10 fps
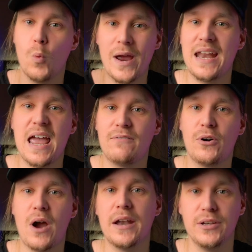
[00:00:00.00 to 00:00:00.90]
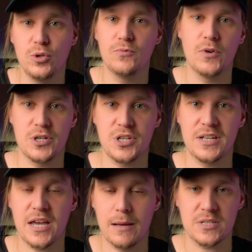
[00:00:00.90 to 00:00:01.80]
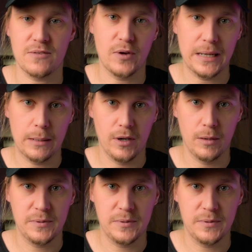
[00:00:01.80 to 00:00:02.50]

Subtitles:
whenever a new version comes available,